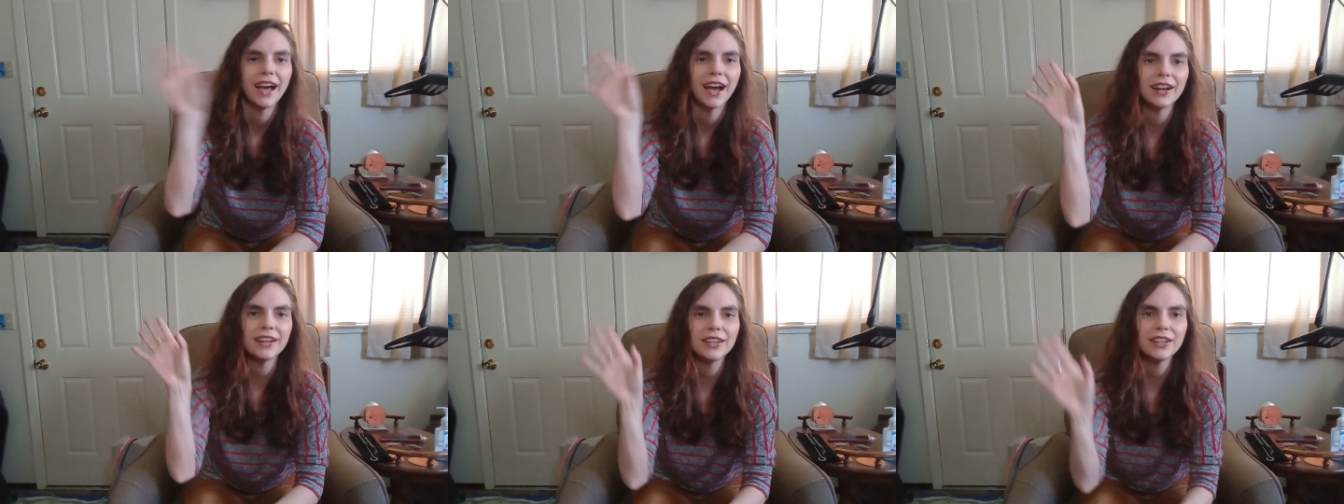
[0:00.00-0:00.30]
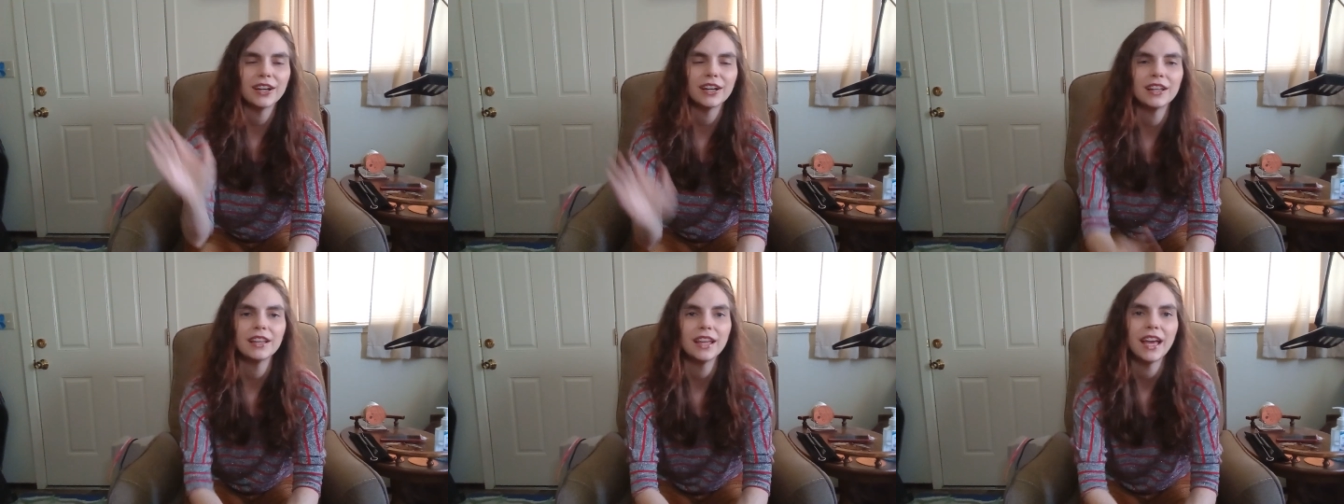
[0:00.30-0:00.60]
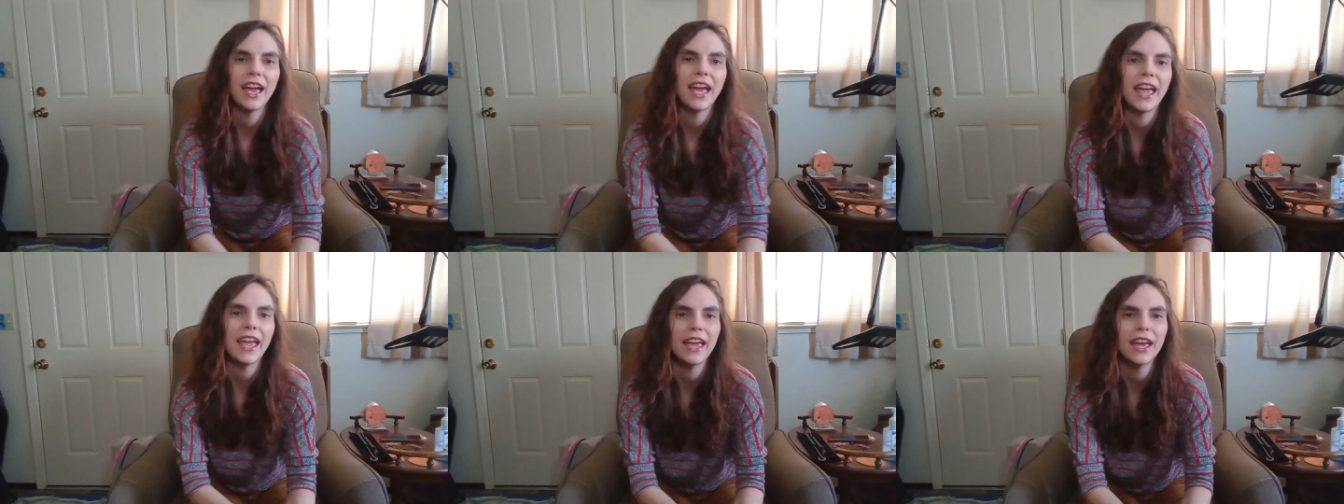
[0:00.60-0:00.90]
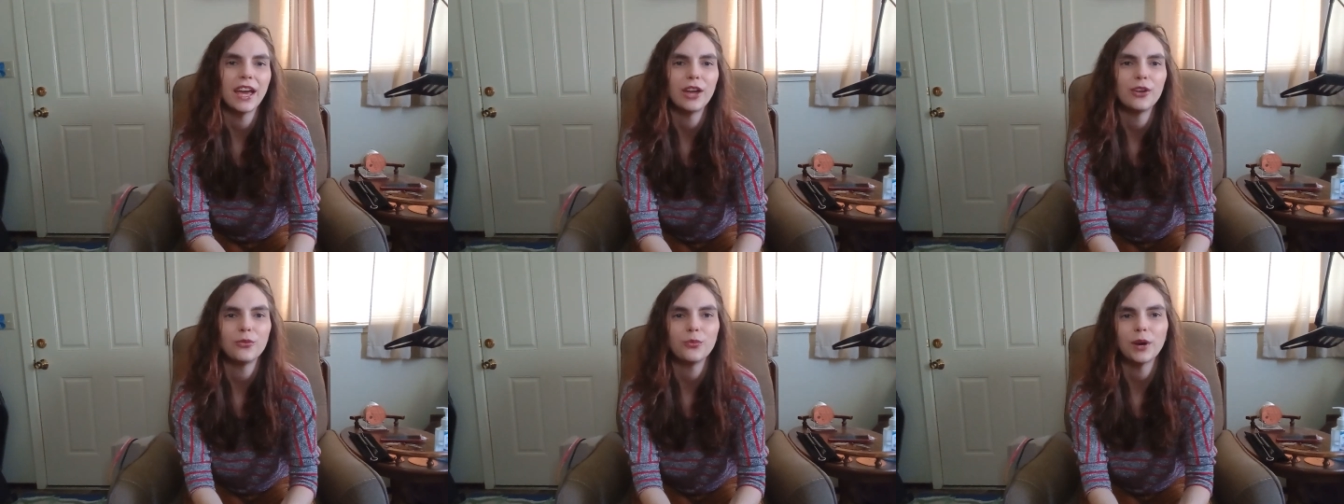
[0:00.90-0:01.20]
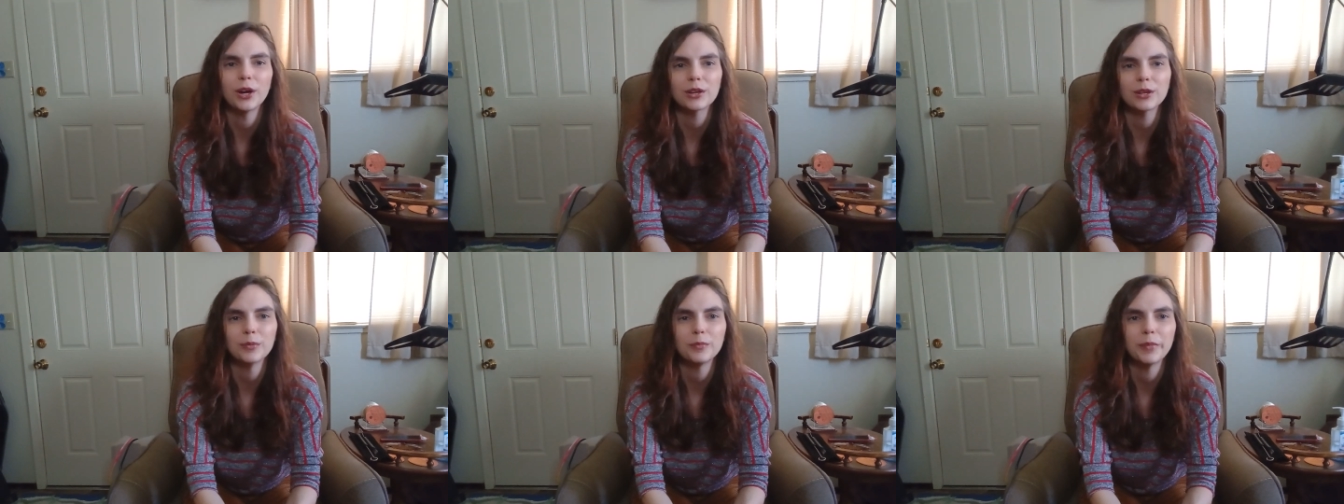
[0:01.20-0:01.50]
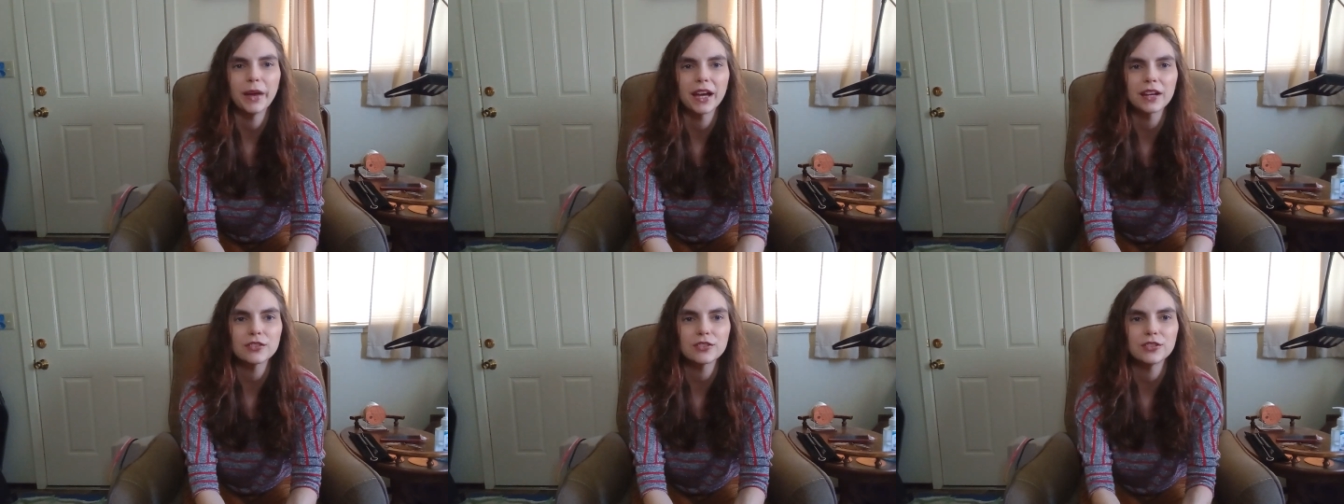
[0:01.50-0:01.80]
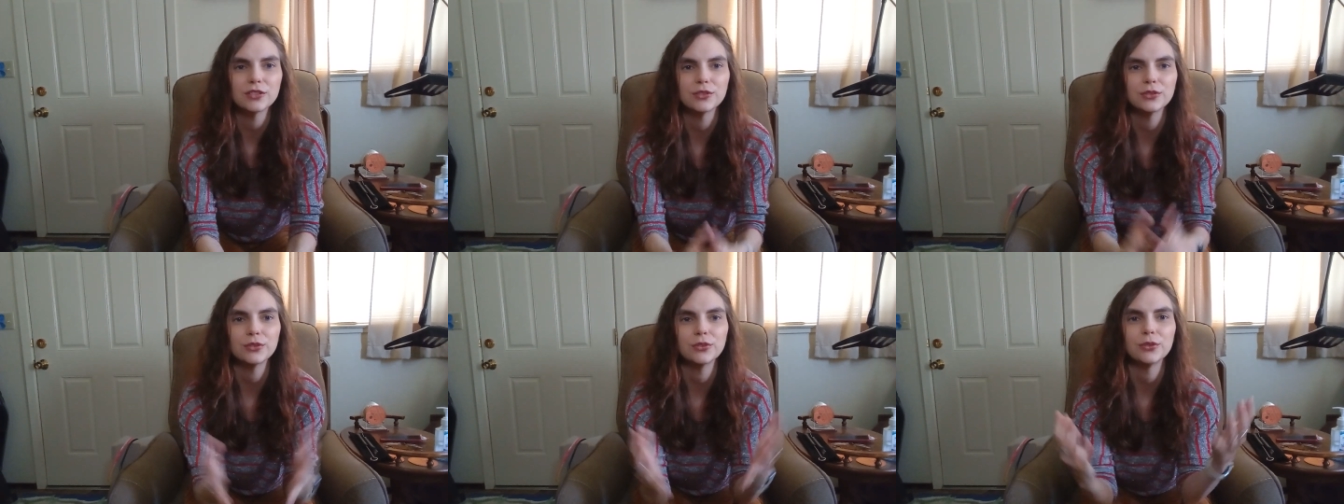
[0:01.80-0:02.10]
Howdy y'all, and welcome back
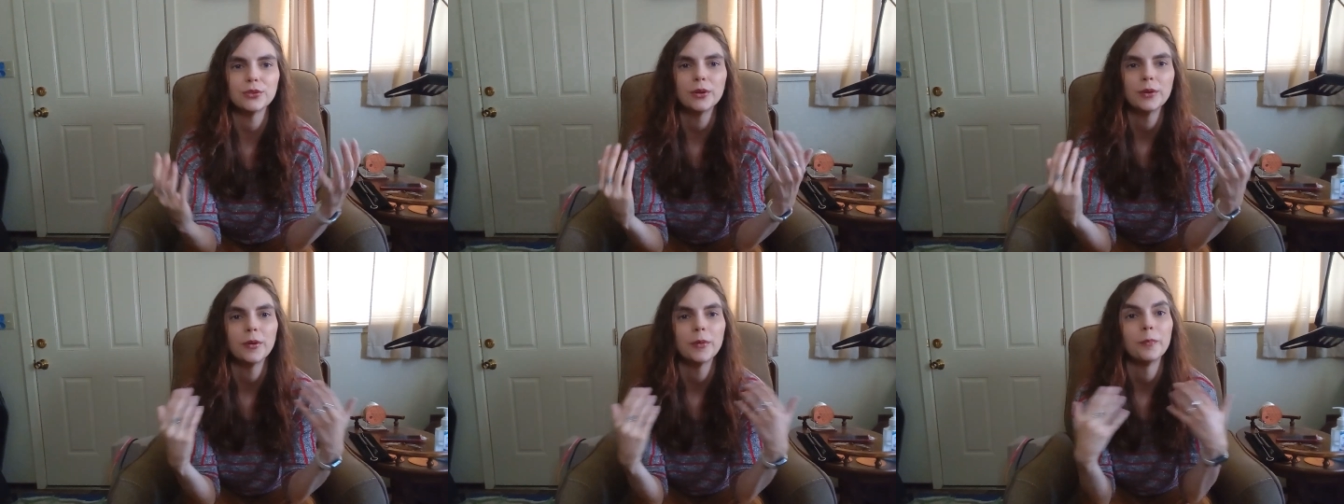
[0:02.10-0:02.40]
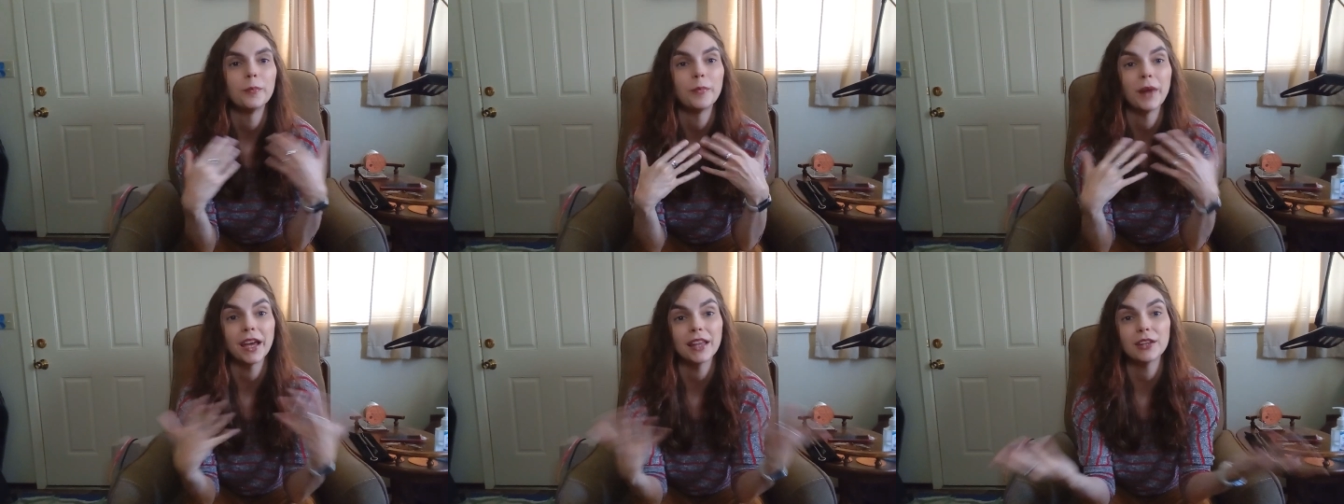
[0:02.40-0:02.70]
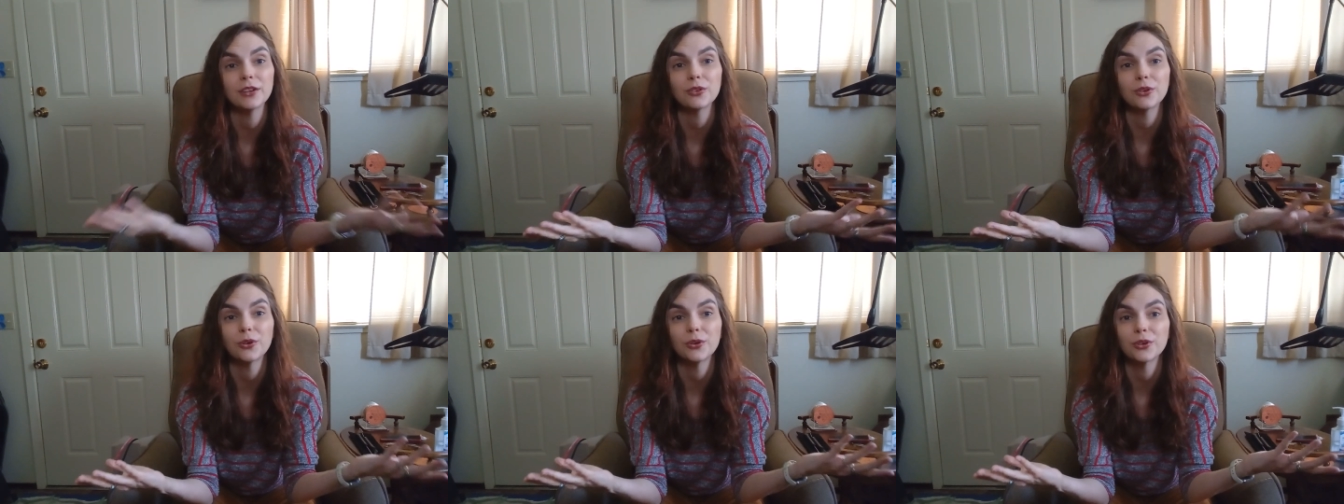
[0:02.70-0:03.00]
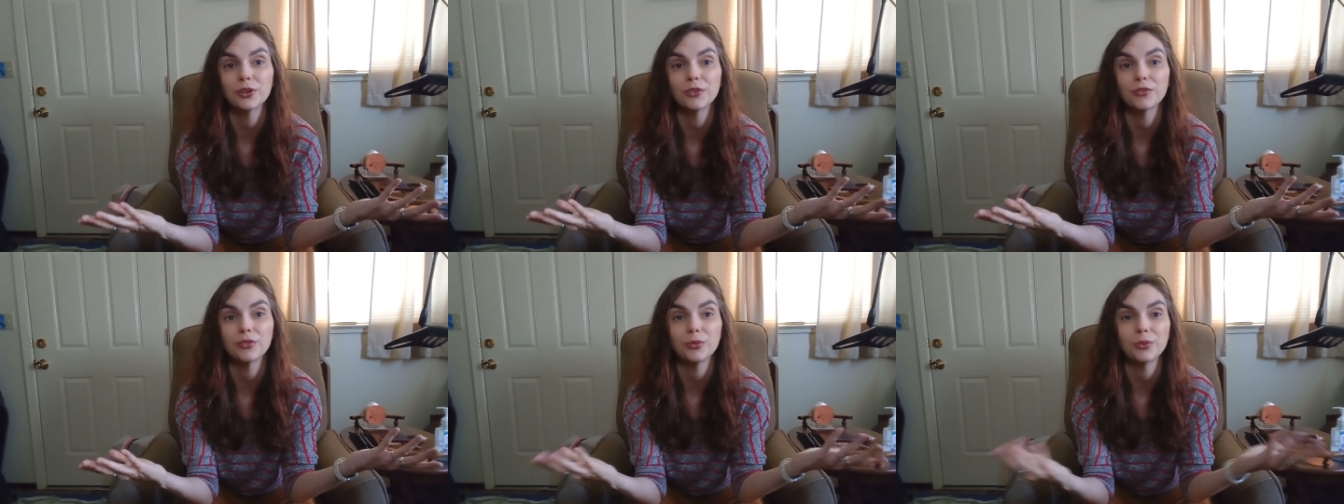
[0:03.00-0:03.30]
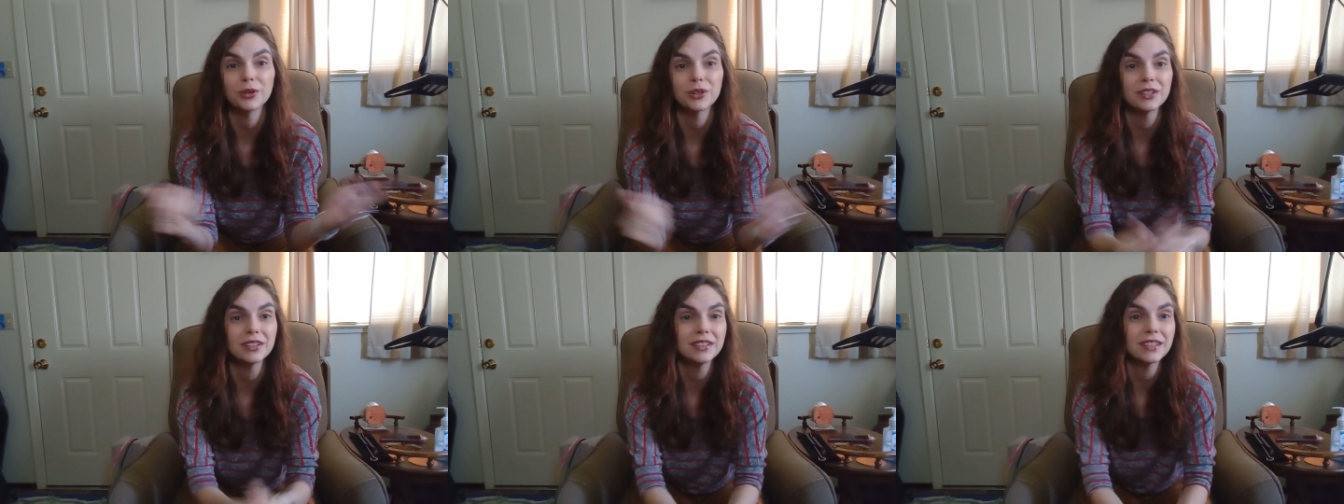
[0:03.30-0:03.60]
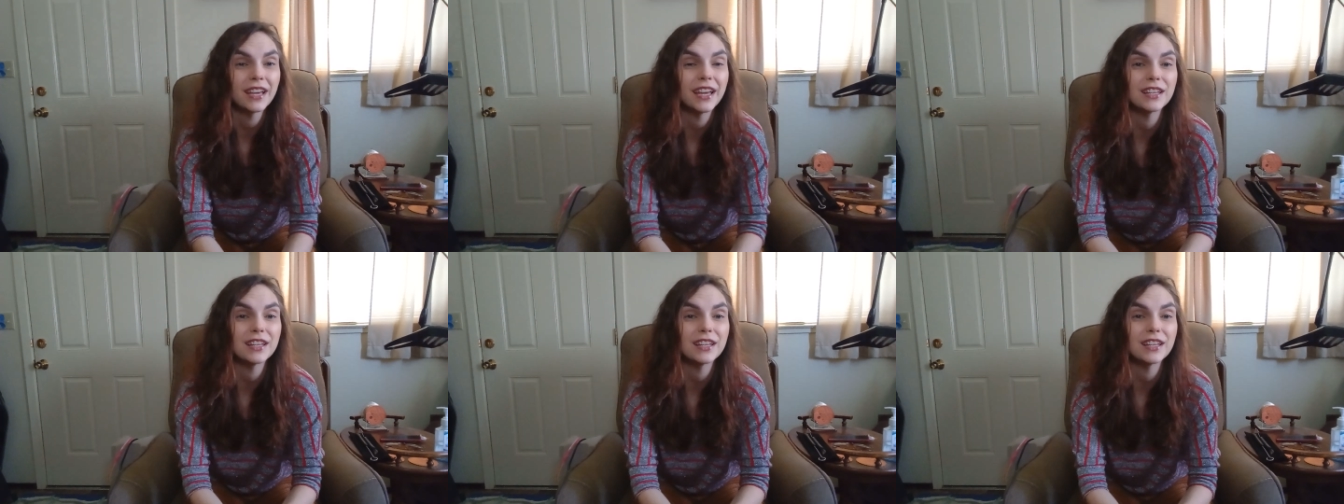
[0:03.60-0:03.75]
to my little corner of the world,